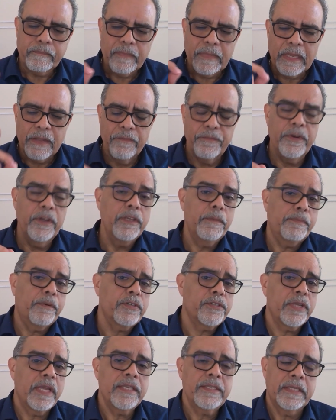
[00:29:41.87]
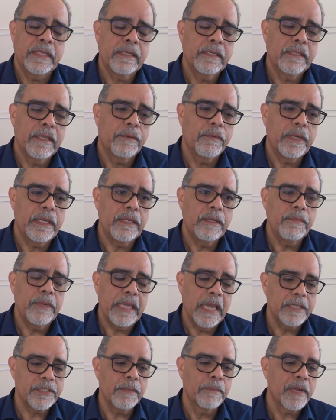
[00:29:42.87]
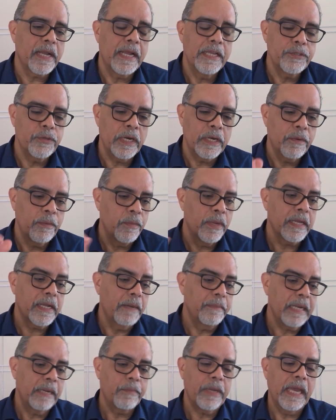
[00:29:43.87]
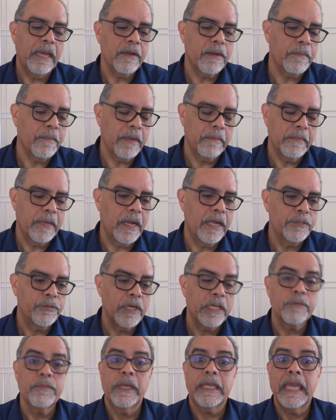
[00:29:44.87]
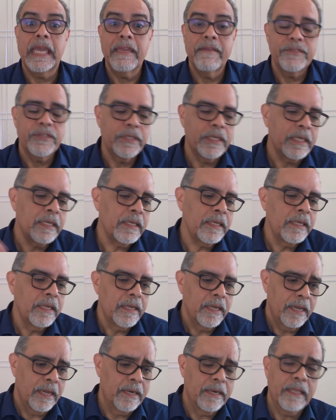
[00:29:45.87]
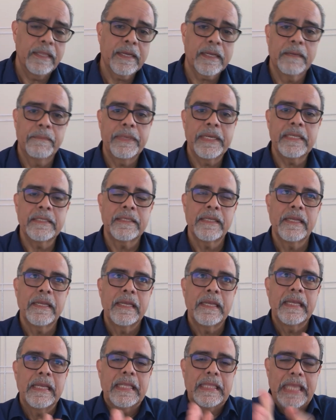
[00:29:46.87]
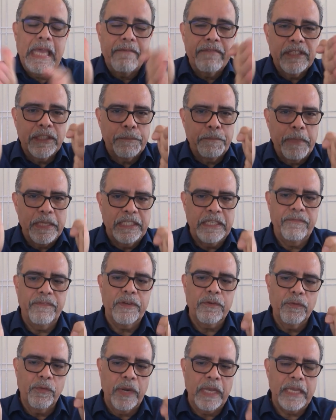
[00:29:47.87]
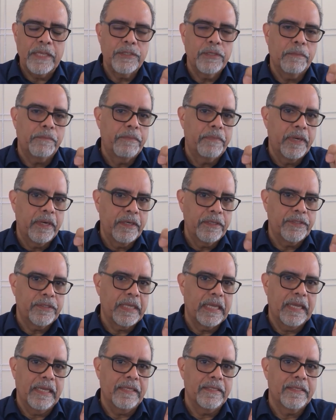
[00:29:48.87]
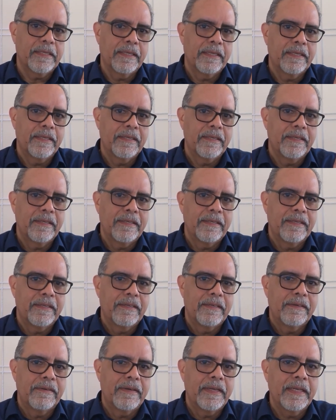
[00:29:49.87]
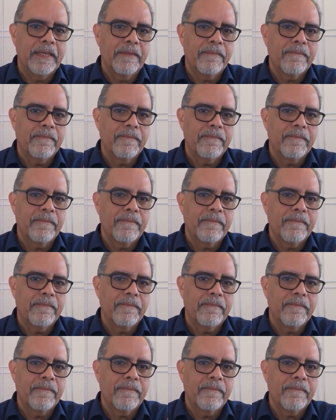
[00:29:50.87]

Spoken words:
further processing. We have some contract with one company. We have contract with KFC and other companies. they have a specific range of bird size, right?